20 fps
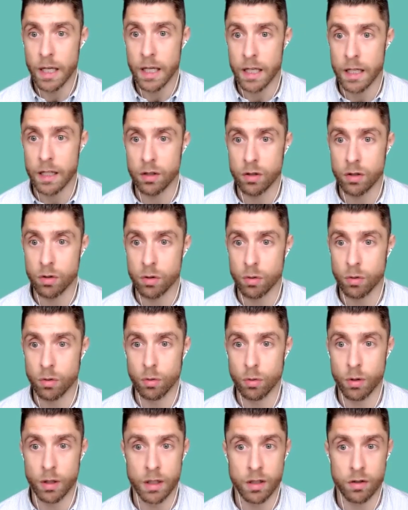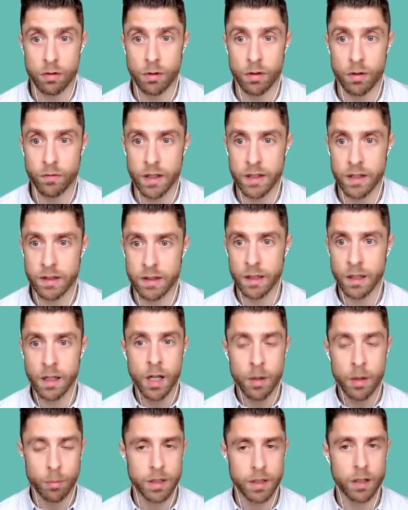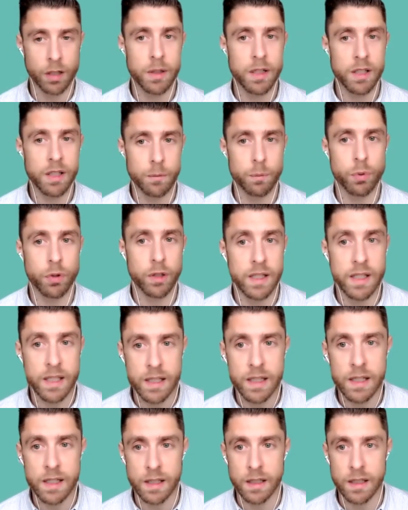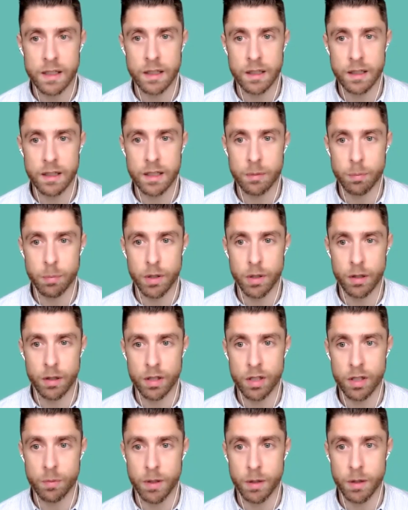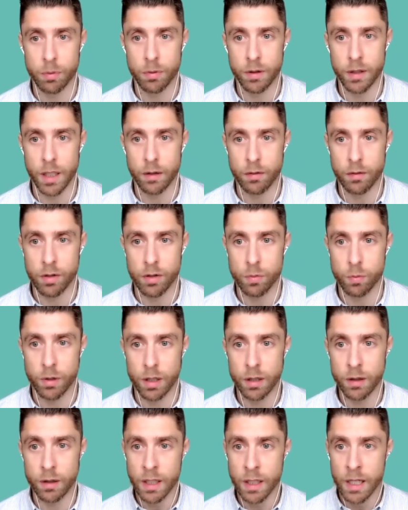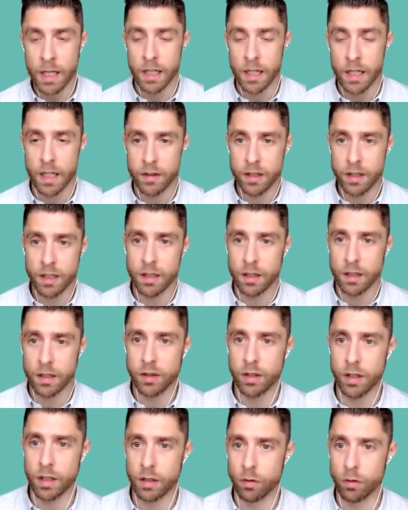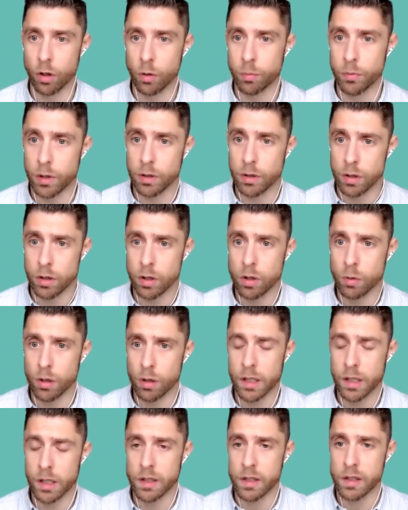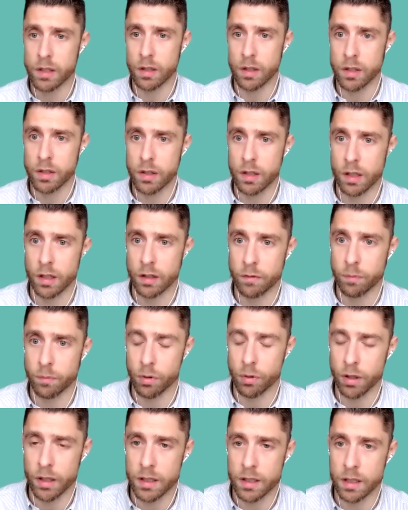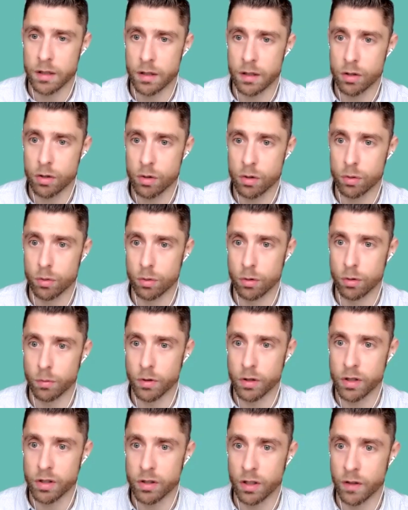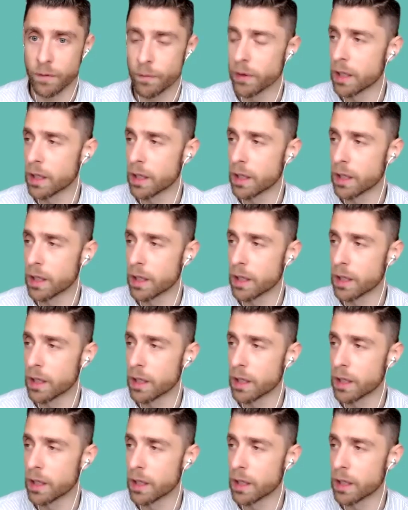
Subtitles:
into investing, but there'll be some pretty seasoned and experienced people there as well. And I think another thing, Rob, that you and I discussed kind of prior to this call was that